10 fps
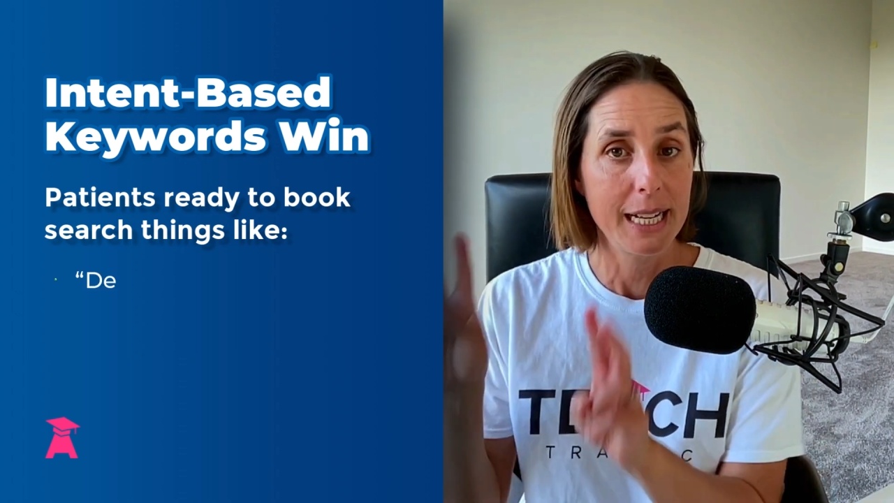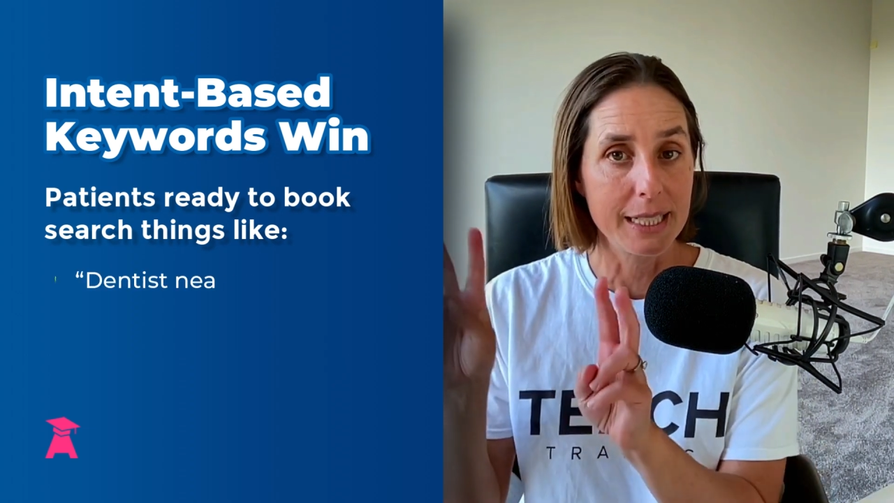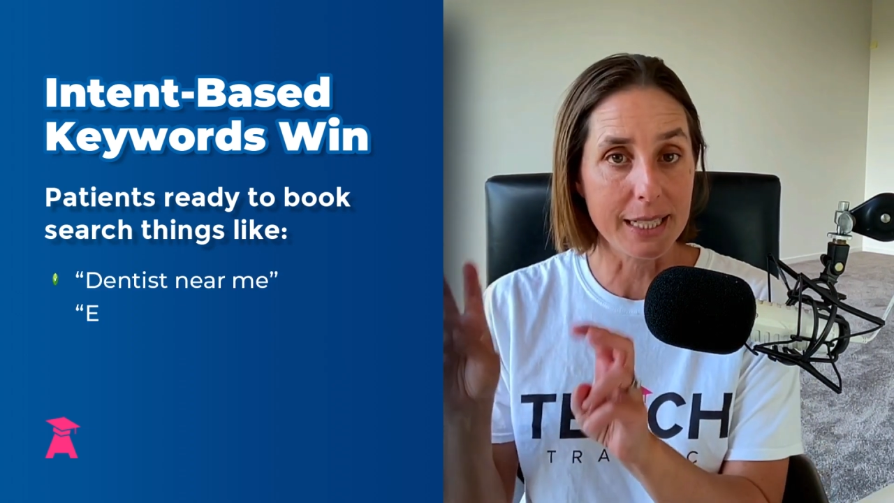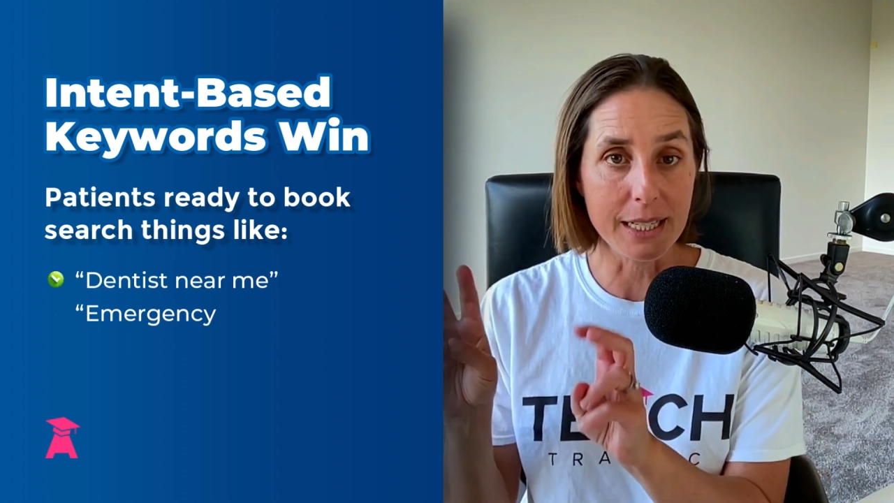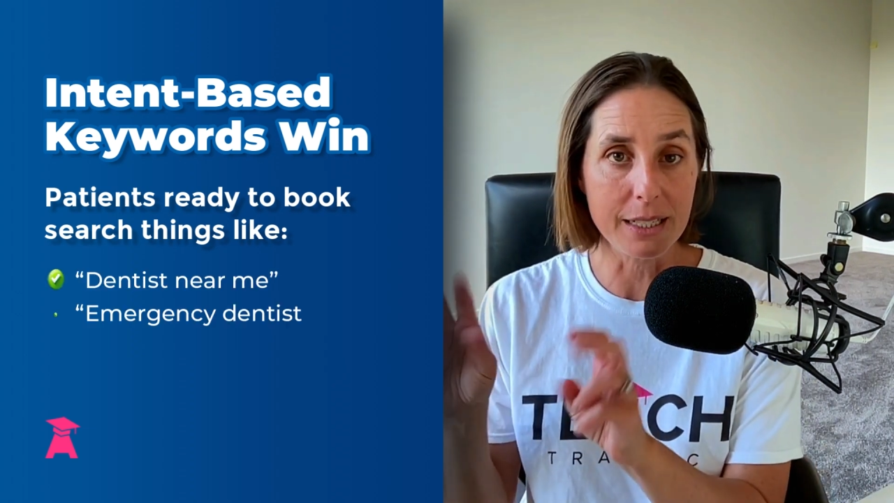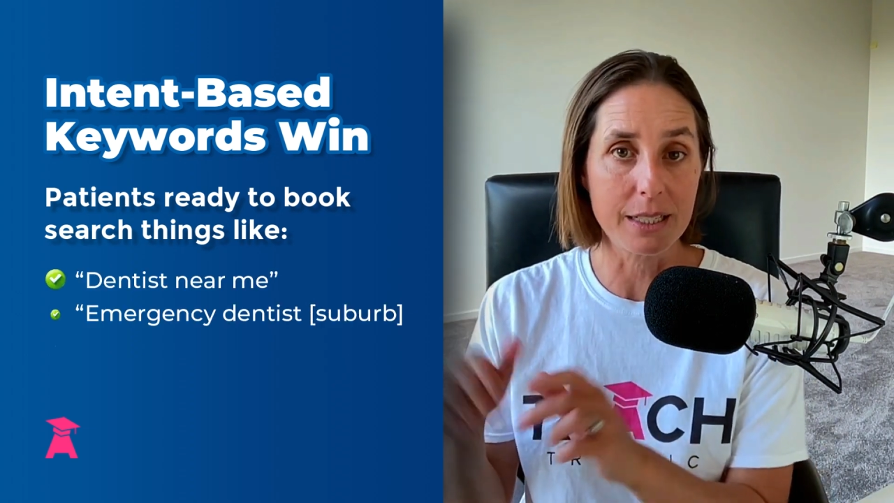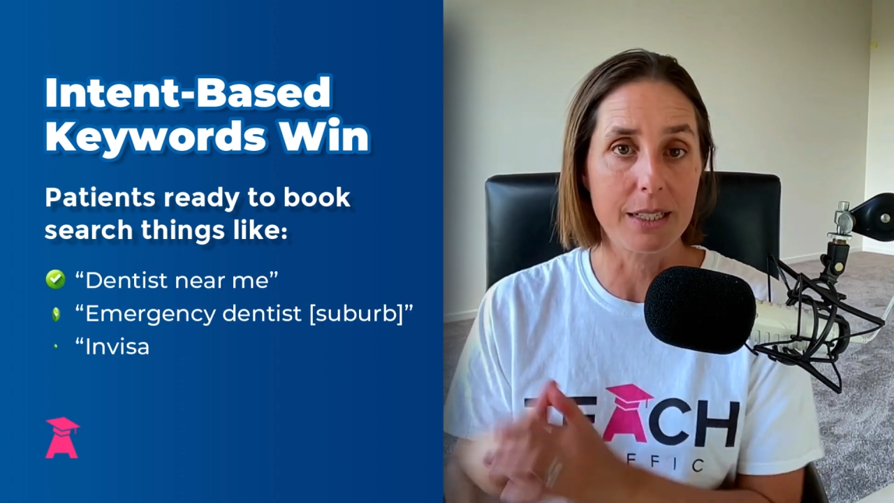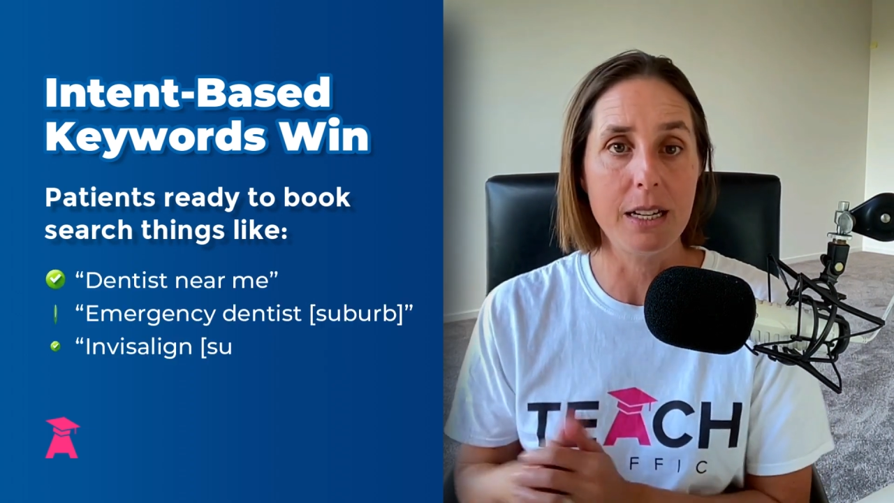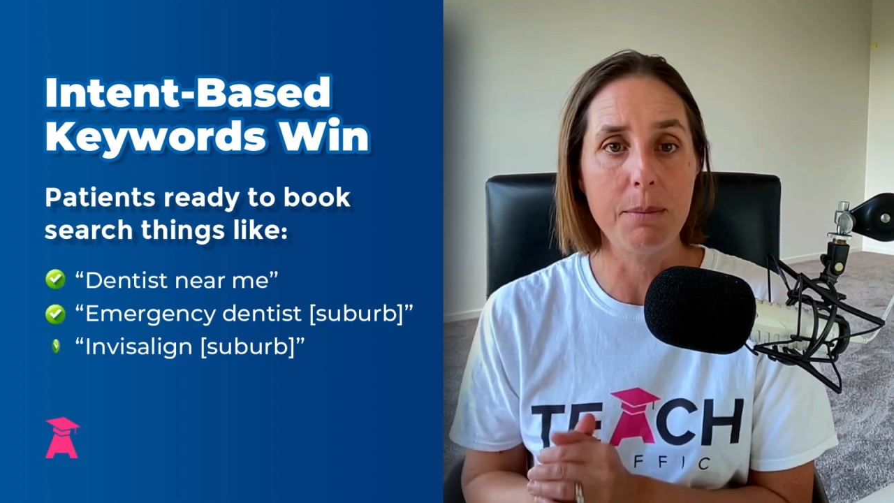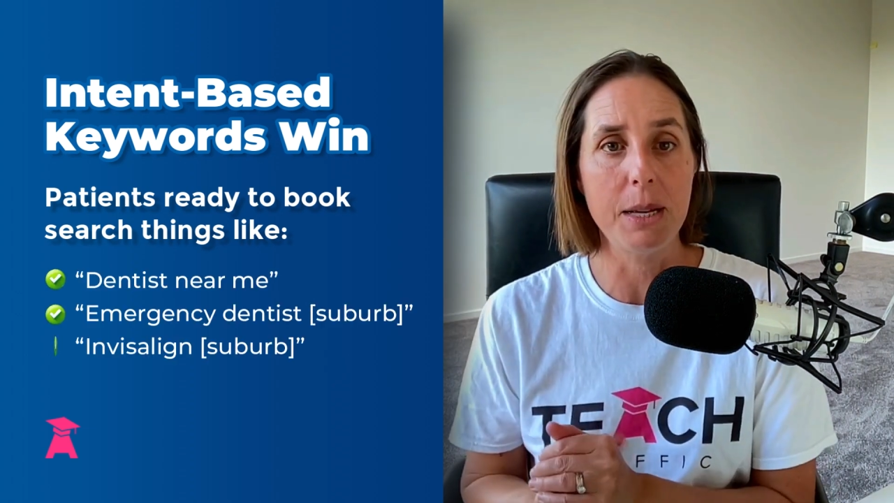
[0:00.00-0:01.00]
dentist
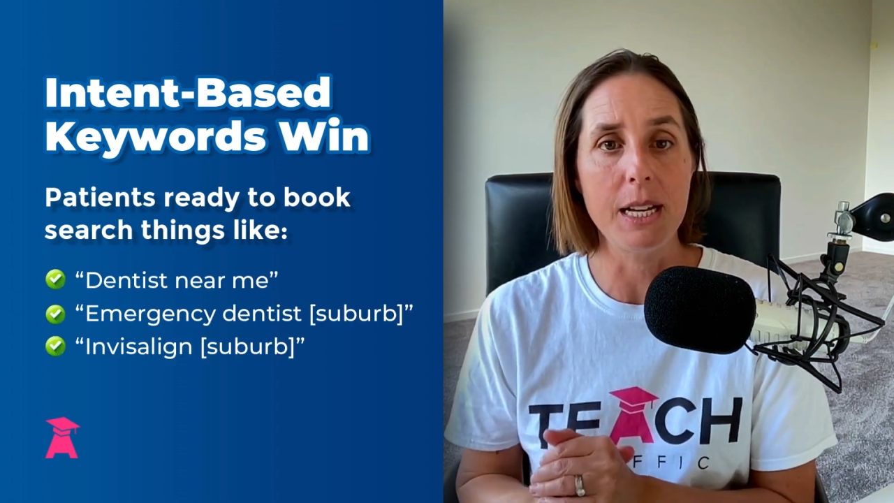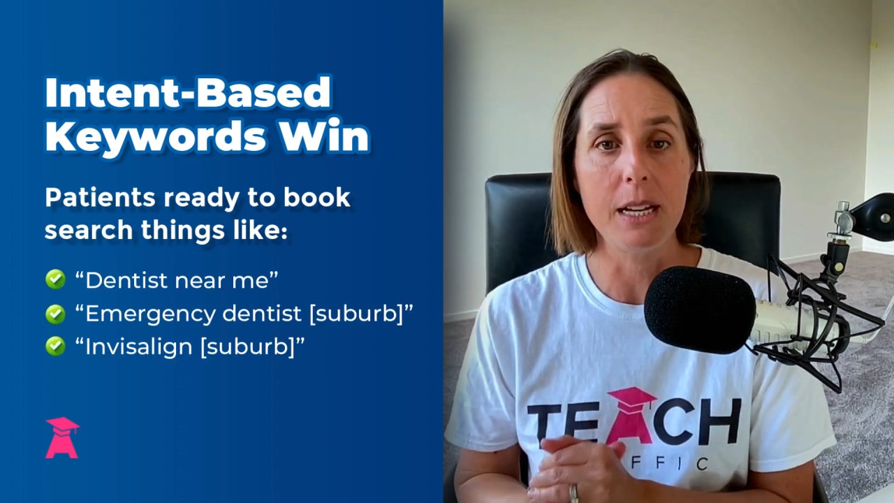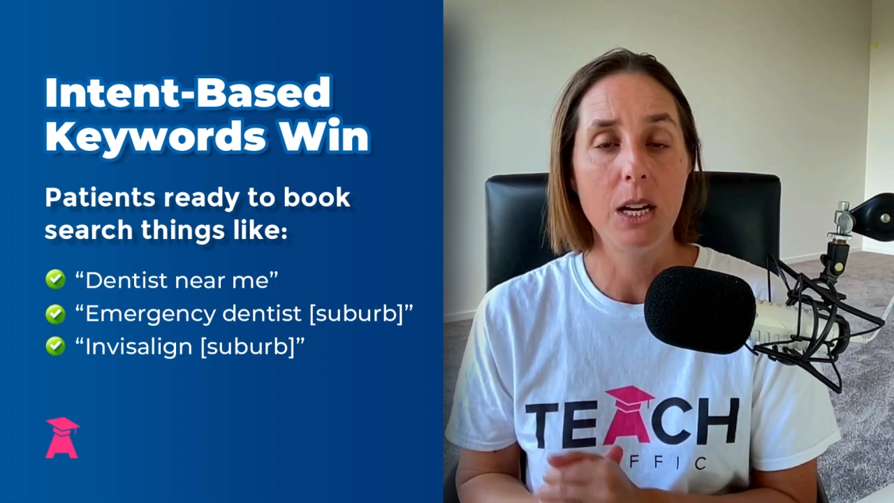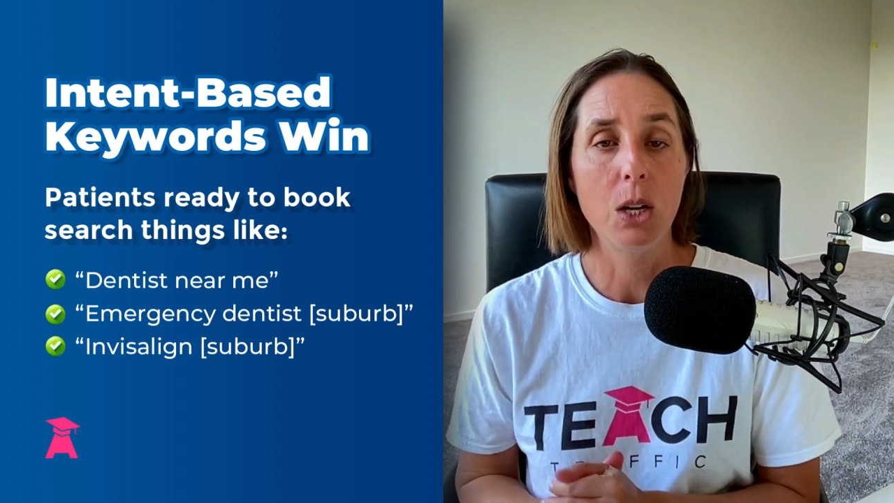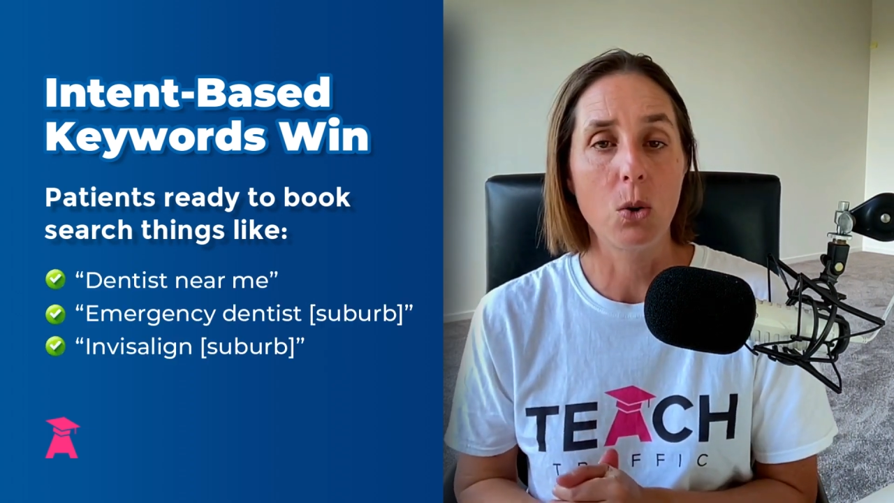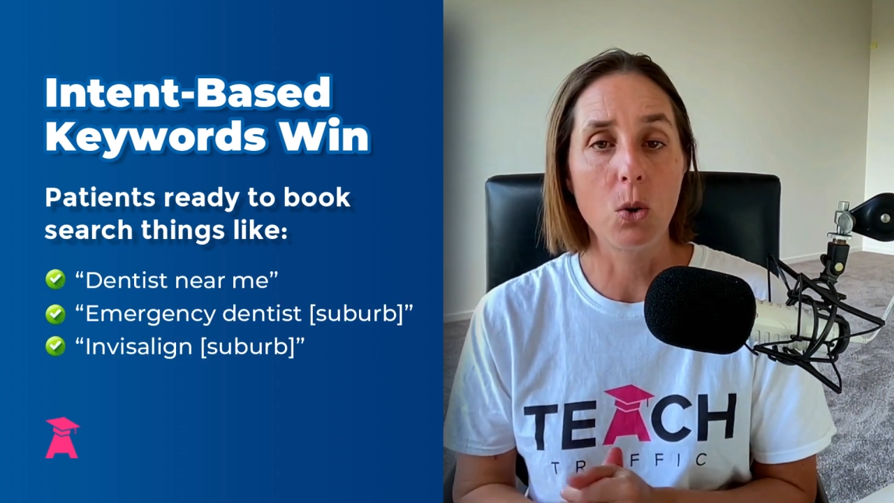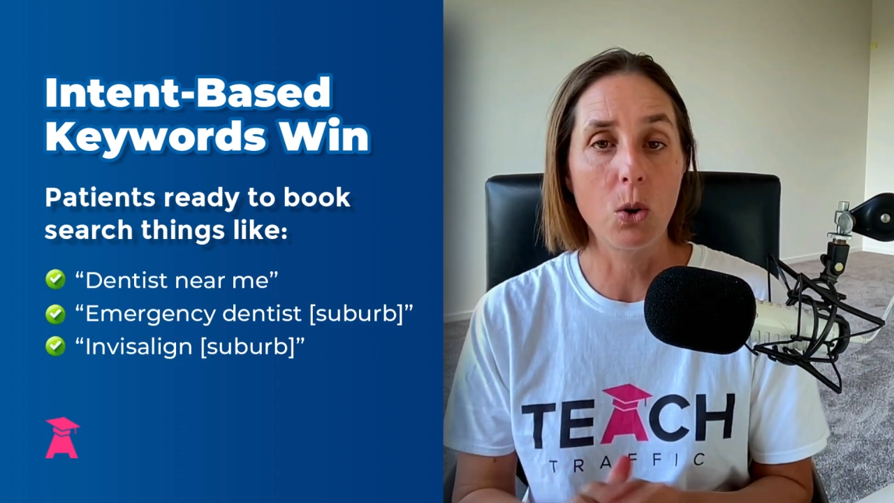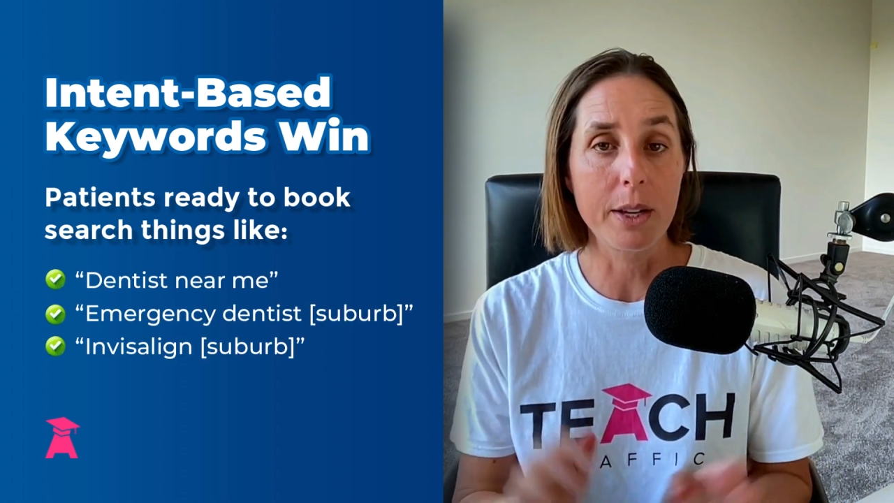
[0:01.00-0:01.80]
near me or